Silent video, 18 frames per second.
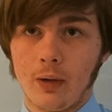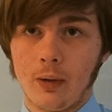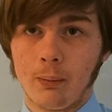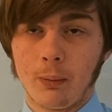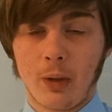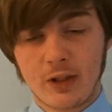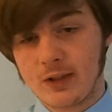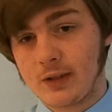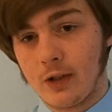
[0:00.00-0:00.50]

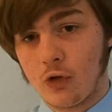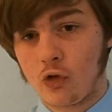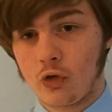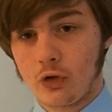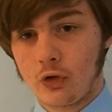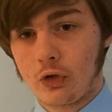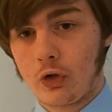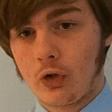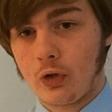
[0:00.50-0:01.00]

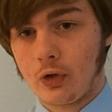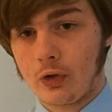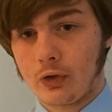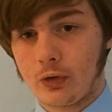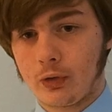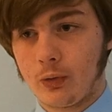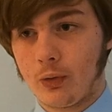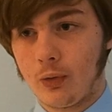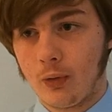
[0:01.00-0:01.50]
extension
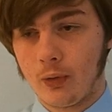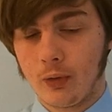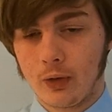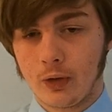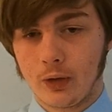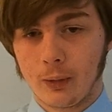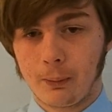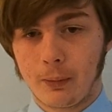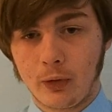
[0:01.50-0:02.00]
card
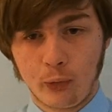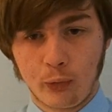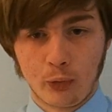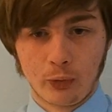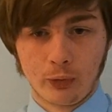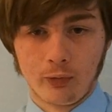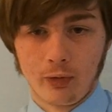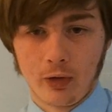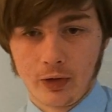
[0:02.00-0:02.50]
or peripheral
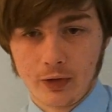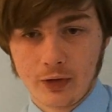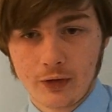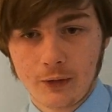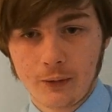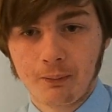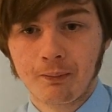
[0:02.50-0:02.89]
device,